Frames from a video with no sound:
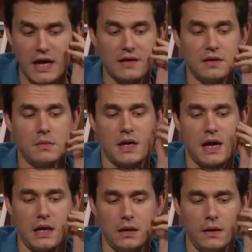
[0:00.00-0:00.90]
forget them,
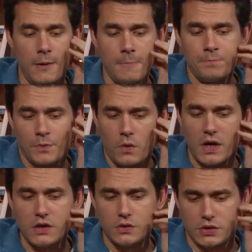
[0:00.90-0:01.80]
and
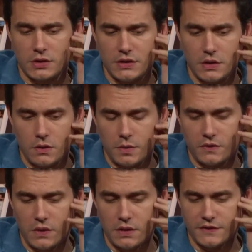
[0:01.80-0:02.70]
what I usually do in
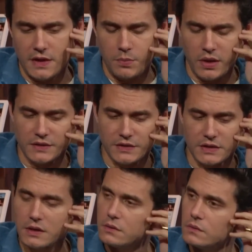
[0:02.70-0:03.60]
between set breaks
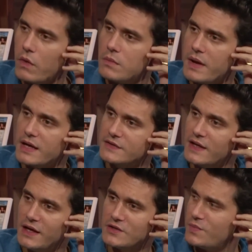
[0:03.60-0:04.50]
is like run
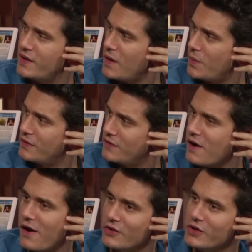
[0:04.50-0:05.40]
backstage and pick up a
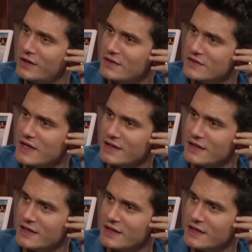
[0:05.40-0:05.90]
guitar and look at